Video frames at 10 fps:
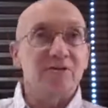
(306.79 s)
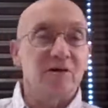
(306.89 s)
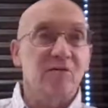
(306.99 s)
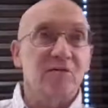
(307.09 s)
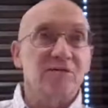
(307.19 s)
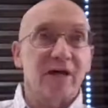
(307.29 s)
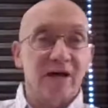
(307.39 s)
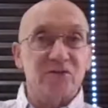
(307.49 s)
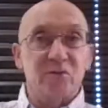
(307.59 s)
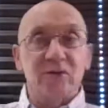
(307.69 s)
In other words,
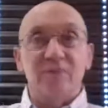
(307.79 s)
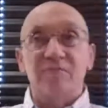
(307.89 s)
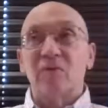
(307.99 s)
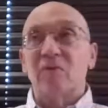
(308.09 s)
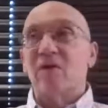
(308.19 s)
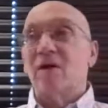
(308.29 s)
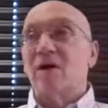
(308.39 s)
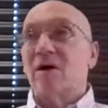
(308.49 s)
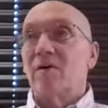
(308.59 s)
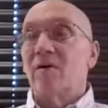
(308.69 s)
as we
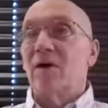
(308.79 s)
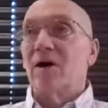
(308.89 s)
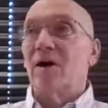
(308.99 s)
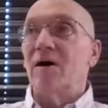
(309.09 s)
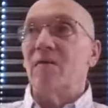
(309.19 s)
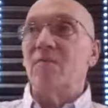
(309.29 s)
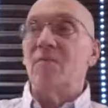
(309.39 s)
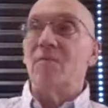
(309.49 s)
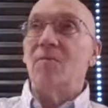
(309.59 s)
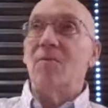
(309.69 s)

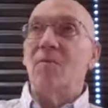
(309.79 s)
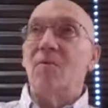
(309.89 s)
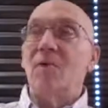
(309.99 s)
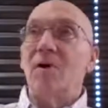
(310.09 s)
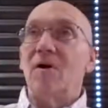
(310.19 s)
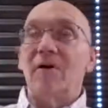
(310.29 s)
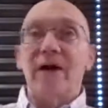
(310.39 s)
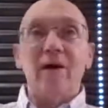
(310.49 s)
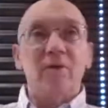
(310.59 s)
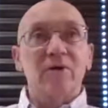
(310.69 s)
are
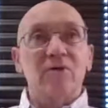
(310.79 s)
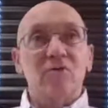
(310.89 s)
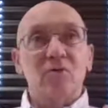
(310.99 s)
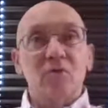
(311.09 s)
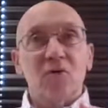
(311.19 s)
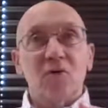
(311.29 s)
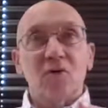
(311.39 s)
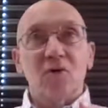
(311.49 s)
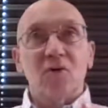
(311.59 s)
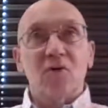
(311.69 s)
able to
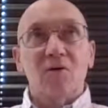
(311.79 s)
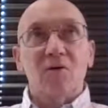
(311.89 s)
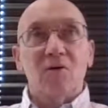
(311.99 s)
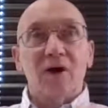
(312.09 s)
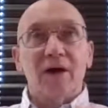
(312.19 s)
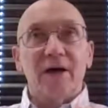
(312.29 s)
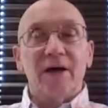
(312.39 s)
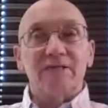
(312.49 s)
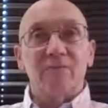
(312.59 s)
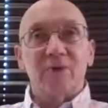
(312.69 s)

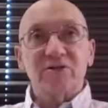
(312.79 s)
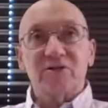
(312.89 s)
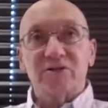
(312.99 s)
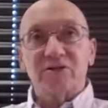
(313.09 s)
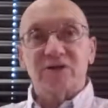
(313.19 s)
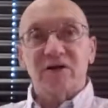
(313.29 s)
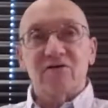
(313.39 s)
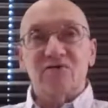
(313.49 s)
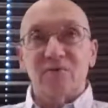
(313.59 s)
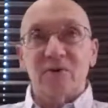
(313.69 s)
express
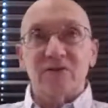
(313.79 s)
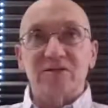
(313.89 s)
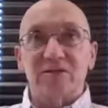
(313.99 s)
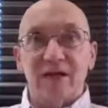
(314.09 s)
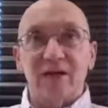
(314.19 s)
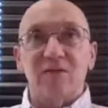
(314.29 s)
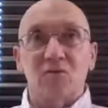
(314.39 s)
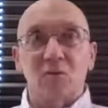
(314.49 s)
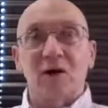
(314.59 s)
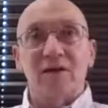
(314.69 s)
ourselves from these 10
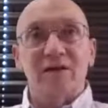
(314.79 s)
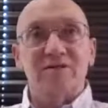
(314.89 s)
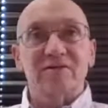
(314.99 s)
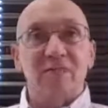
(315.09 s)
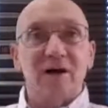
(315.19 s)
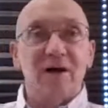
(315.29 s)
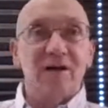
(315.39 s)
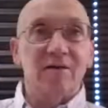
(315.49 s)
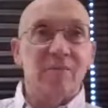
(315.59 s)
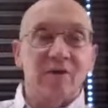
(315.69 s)
qualities of
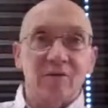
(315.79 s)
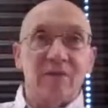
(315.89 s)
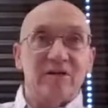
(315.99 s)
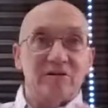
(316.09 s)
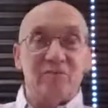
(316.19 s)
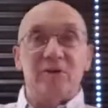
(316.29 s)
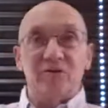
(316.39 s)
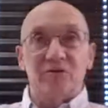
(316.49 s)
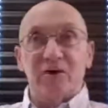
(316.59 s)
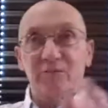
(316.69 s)
mind, Paramitas
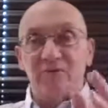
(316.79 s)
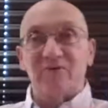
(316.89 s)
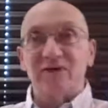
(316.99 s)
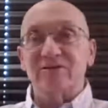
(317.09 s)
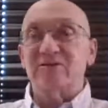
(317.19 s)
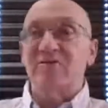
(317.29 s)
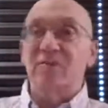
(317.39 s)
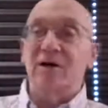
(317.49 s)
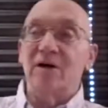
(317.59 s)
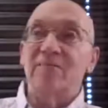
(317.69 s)
means great perfections
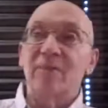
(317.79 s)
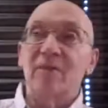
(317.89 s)
of mind,